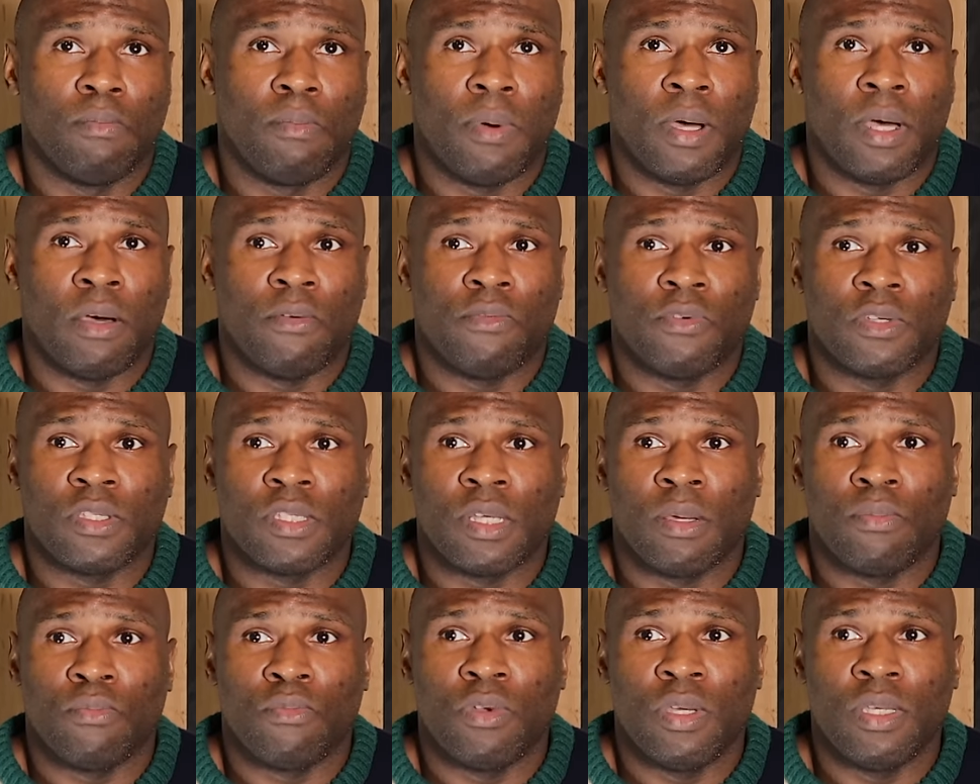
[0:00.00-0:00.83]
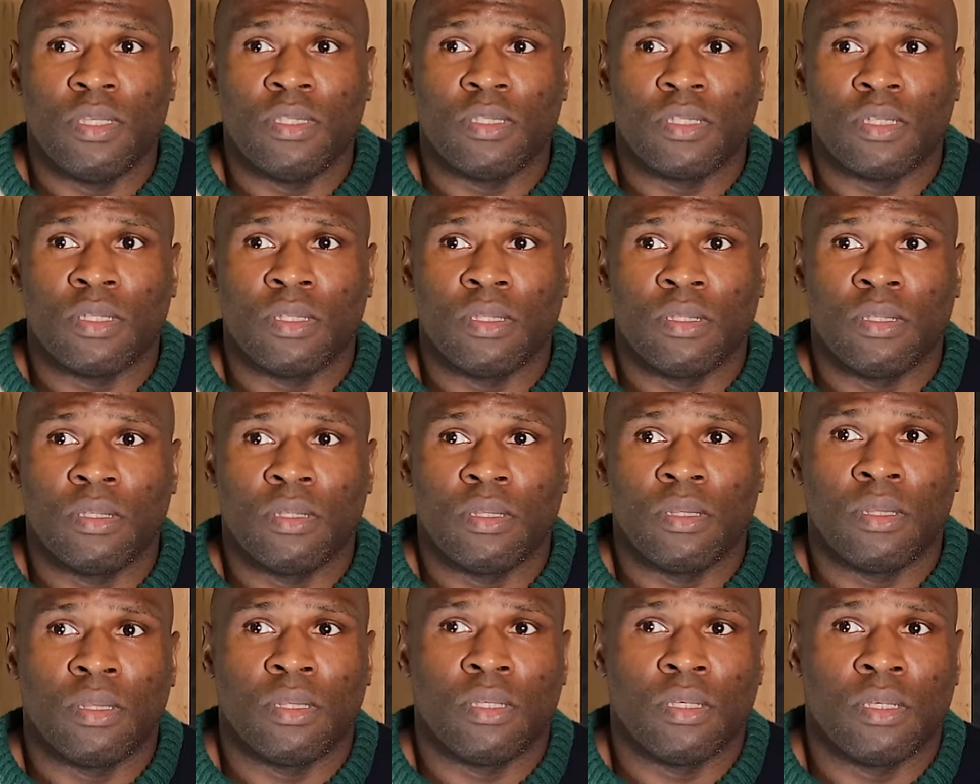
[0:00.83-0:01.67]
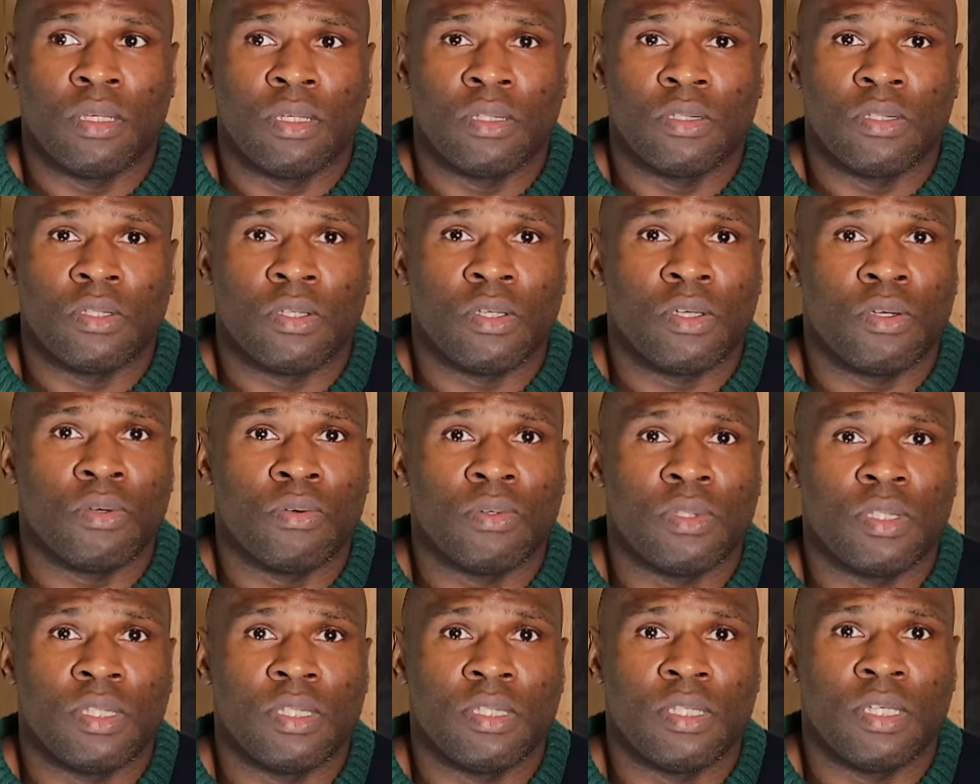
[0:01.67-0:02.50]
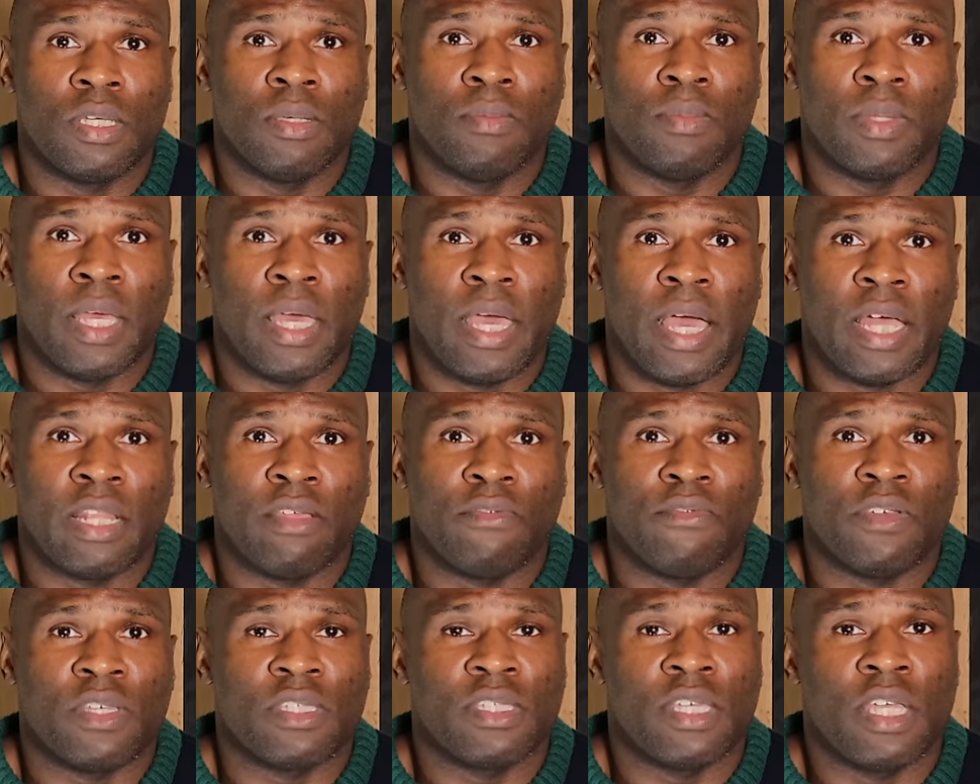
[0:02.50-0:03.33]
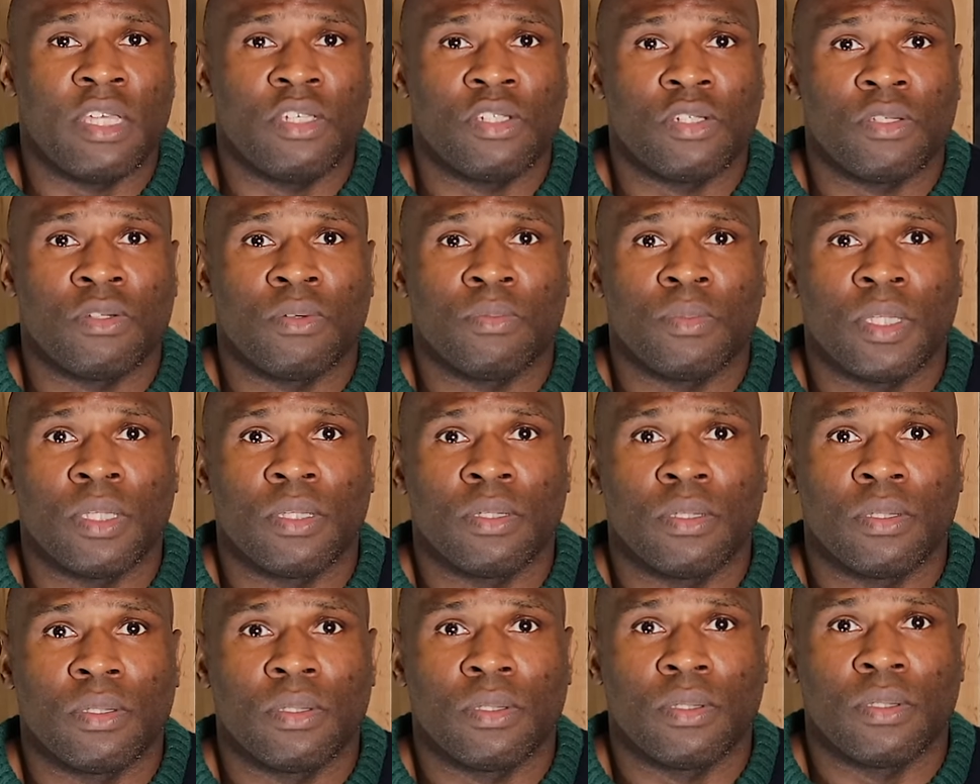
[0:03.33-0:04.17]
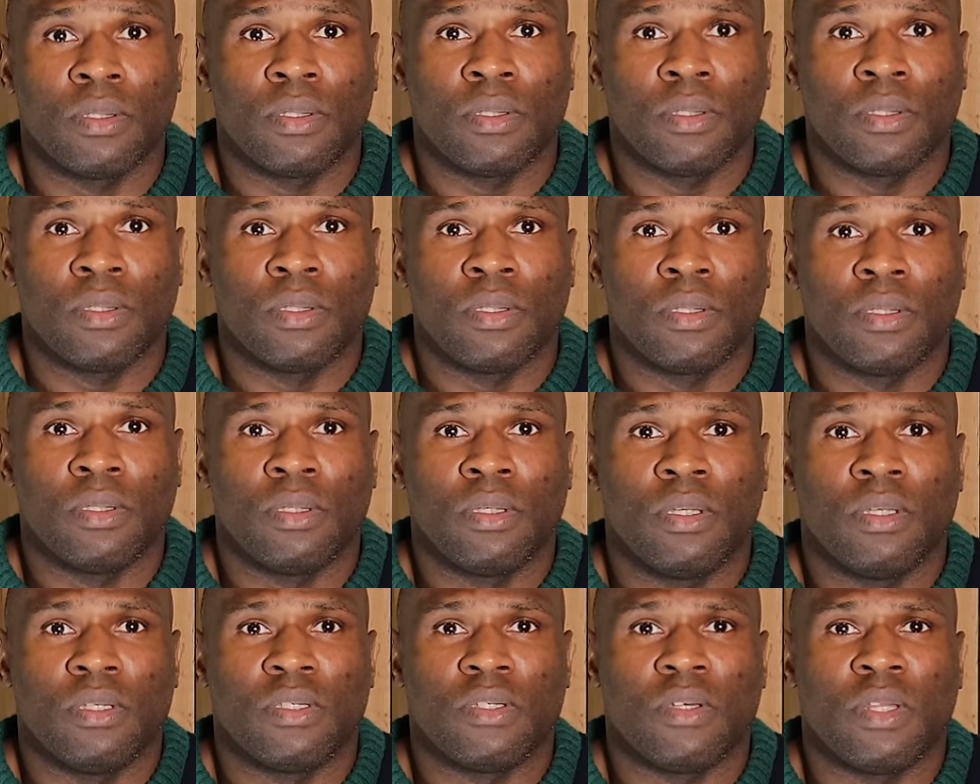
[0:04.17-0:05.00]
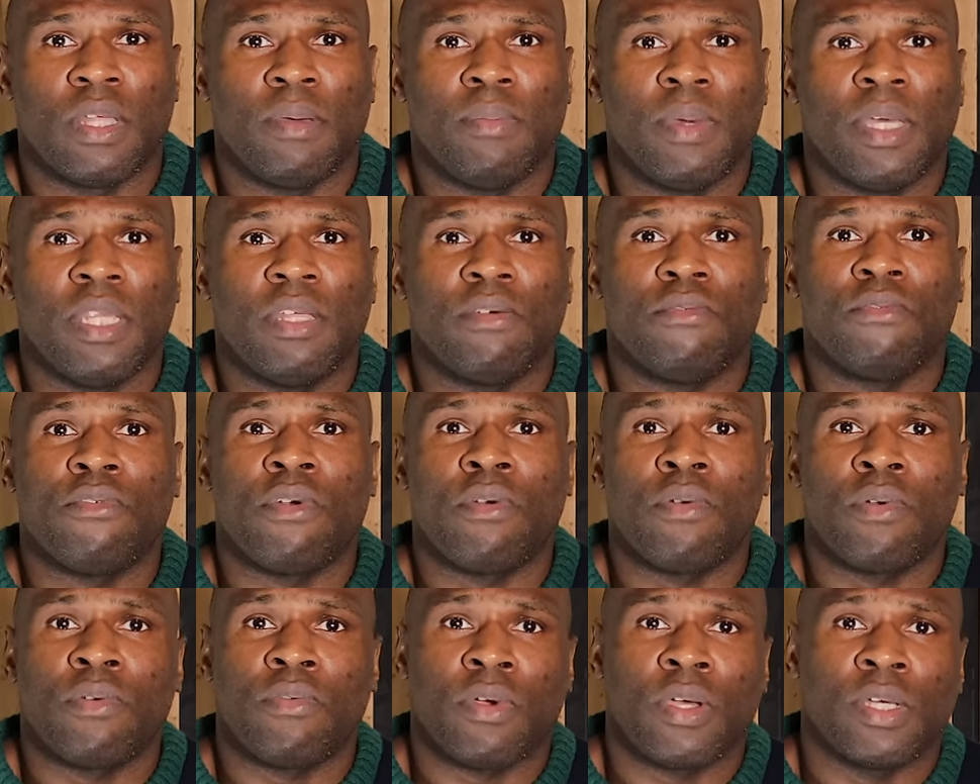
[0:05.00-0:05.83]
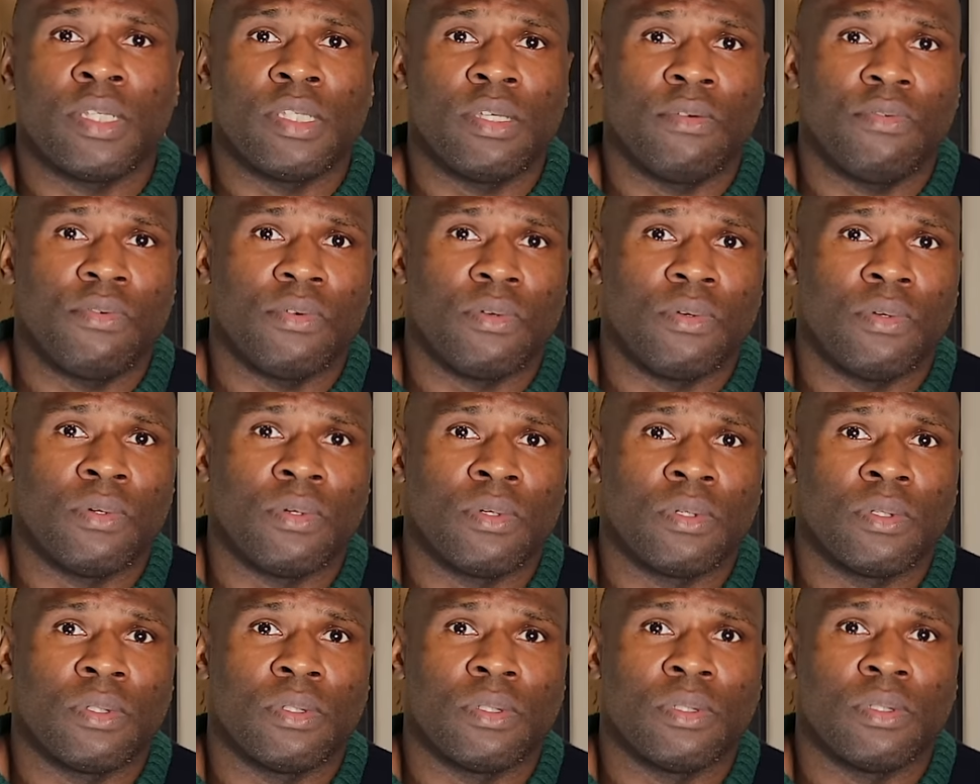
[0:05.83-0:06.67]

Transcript: But for some reason, the security team, they had a fixation on me. So they made it very, very difficult.